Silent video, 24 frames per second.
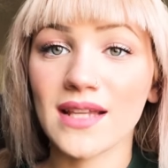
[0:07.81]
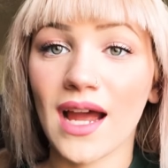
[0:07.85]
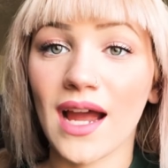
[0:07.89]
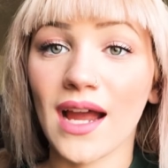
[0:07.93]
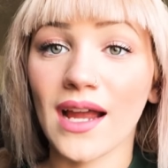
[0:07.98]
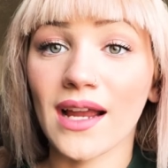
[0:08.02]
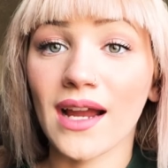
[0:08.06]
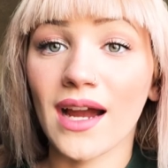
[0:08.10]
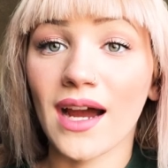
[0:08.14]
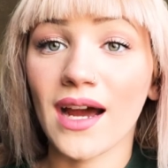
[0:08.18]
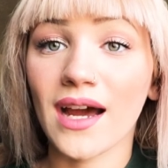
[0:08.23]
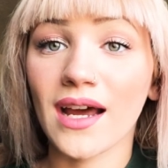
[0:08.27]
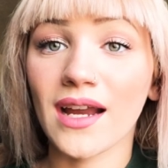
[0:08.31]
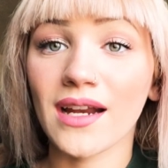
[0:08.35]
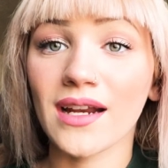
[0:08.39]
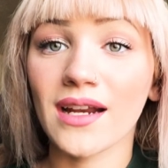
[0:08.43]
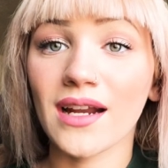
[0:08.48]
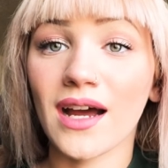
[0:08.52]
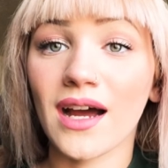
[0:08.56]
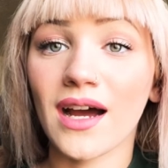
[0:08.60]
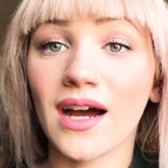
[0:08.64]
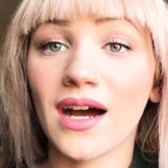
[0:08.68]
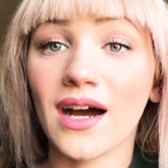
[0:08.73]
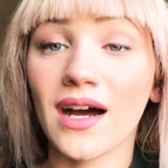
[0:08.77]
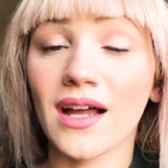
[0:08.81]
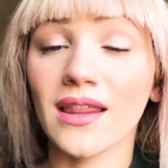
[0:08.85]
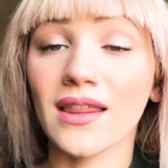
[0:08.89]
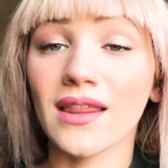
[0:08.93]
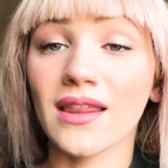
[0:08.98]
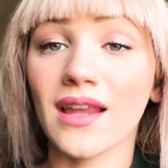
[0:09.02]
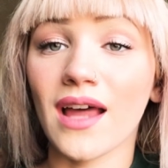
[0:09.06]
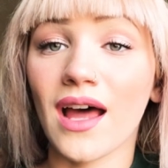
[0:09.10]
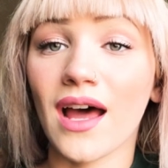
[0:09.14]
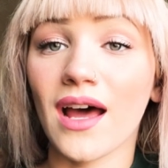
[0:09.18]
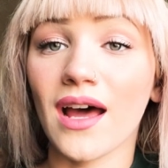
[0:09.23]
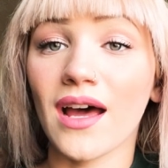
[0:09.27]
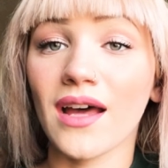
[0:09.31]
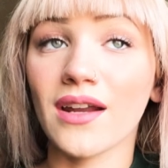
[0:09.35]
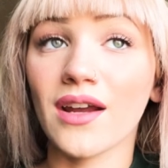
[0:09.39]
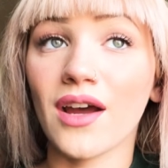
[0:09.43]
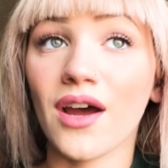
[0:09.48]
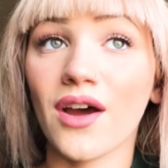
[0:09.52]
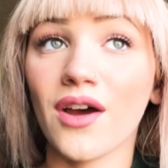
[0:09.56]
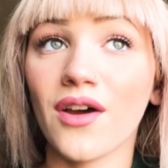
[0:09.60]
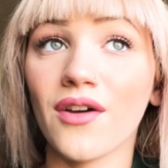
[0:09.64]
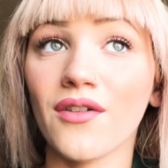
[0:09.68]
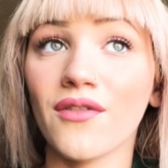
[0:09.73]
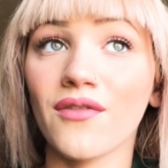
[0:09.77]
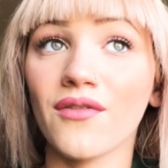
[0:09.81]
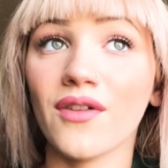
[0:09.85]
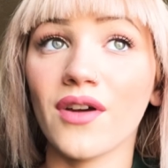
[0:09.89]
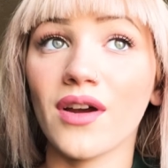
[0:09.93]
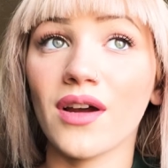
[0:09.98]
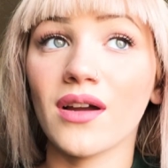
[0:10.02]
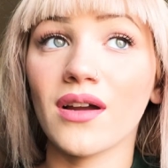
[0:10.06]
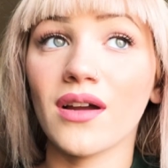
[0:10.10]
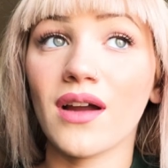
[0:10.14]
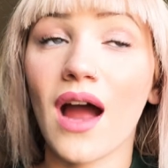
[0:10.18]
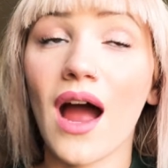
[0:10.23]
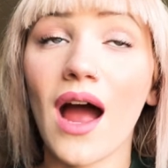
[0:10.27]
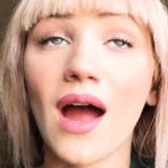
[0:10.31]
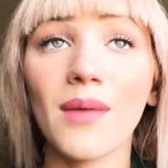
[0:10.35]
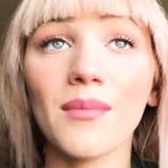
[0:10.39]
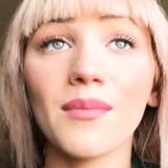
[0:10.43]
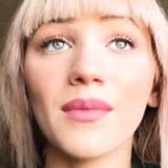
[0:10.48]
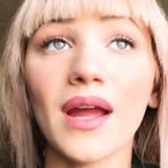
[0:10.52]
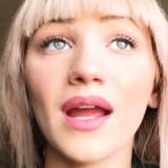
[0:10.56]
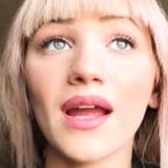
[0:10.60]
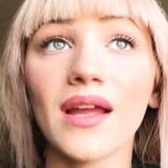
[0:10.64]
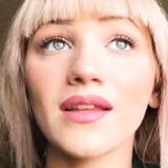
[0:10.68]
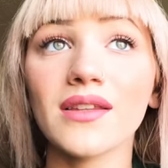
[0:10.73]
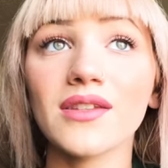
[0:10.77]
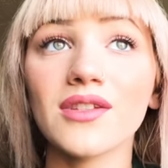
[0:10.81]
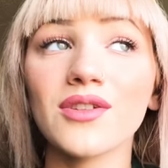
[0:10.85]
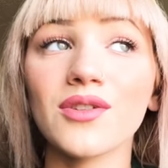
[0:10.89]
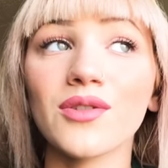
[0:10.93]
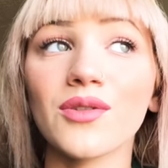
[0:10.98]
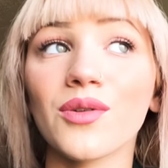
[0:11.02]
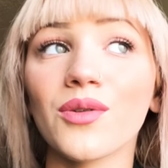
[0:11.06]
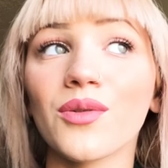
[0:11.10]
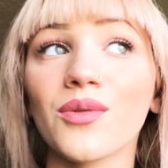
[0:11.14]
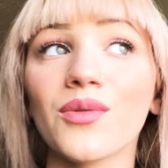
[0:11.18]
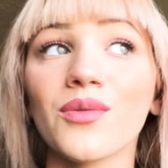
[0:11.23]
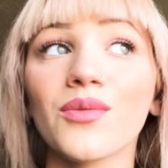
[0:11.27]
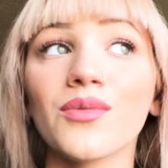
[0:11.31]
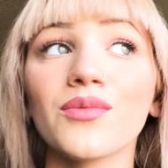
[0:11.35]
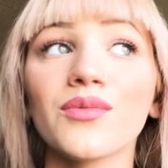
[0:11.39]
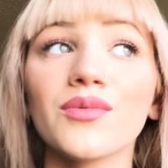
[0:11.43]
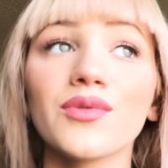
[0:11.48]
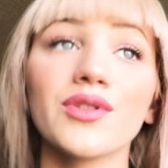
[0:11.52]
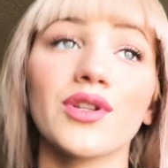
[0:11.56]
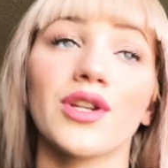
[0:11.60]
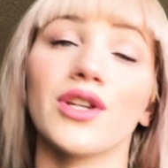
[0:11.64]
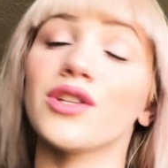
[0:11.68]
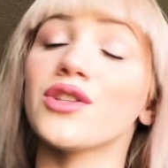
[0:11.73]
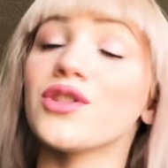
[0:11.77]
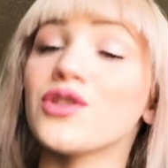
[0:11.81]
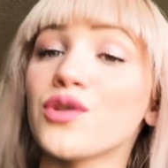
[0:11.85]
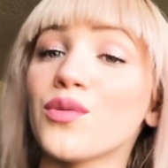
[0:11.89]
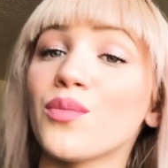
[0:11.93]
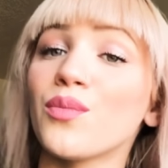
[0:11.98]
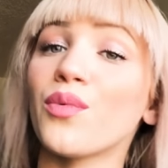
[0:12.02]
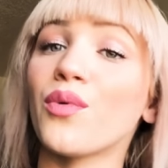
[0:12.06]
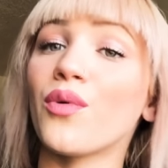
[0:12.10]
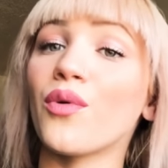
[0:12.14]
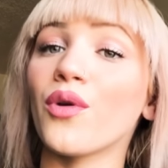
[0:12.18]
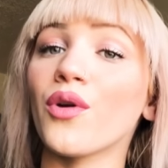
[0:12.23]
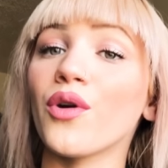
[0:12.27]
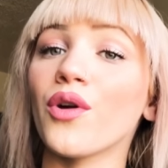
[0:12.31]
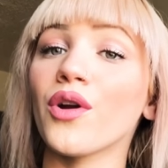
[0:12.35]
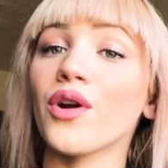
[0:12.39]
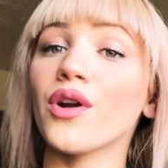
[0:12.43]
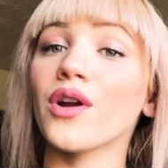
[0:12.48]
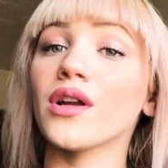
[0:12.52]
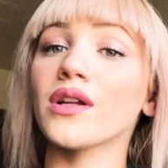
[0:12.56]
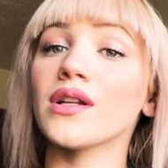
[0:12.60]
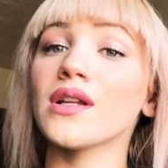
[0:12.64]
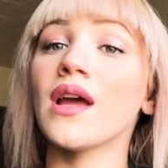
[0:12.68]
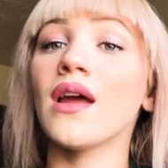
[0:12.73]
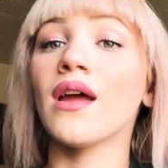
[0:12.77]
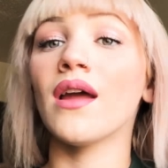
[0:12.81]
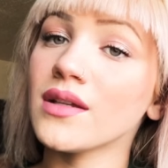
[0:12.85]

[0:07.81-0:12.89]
I got a lot of comments, you know, good support,